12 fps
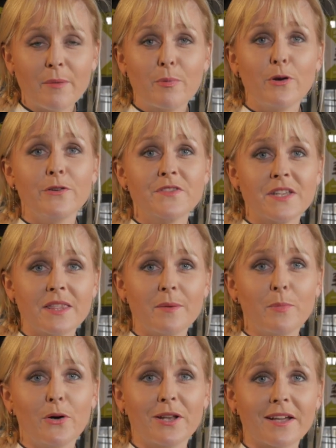the proof's in the
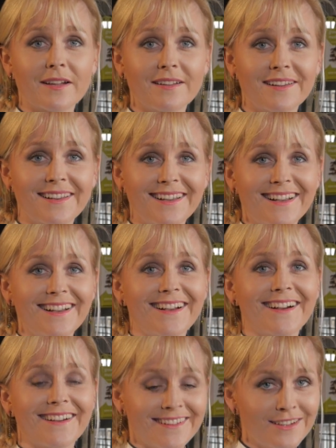pudding,
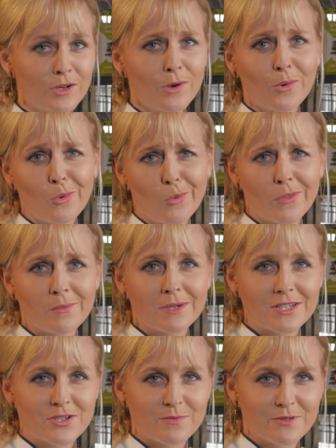or the
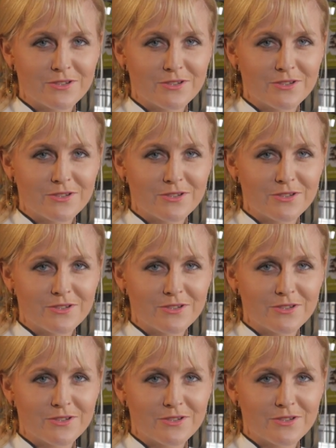mushroom